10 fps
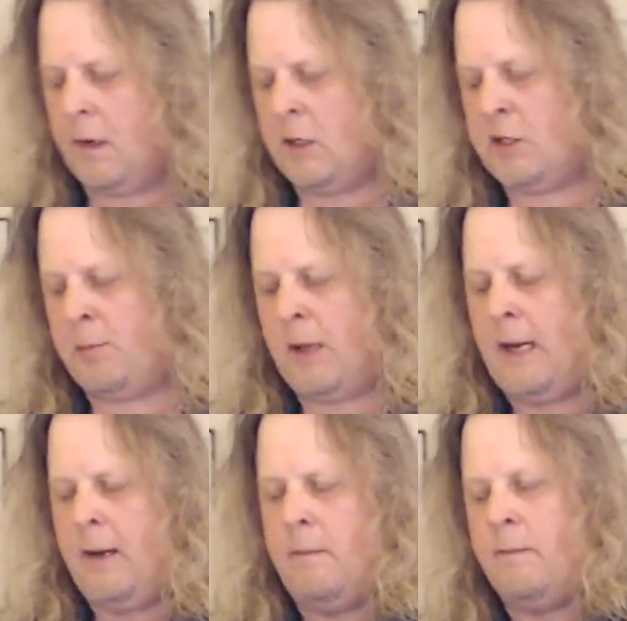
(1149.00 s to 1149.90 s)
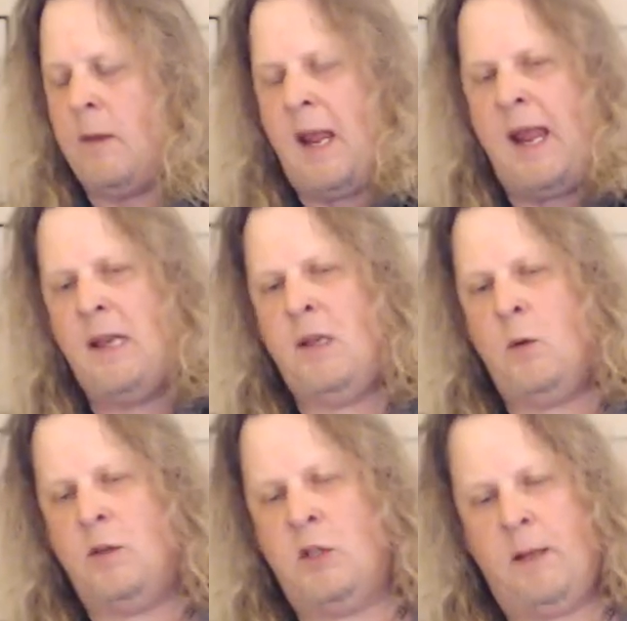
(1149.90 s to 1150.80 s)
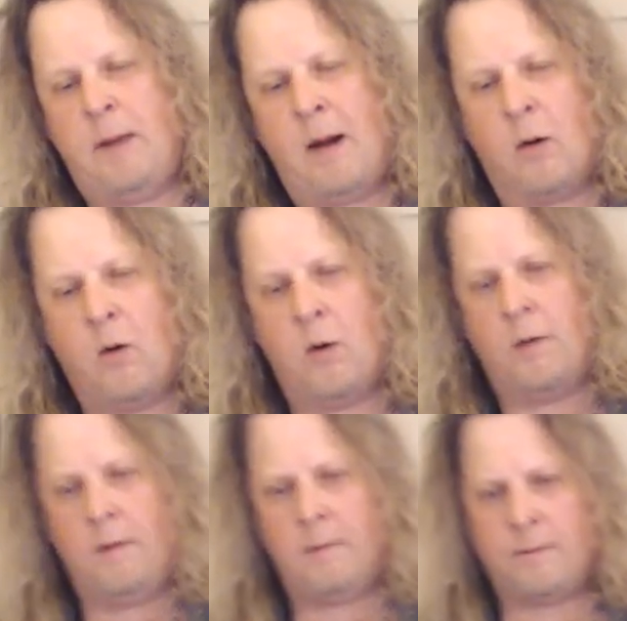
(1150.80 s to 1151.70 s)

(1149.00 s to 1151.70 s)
you just play an A to a G power chord.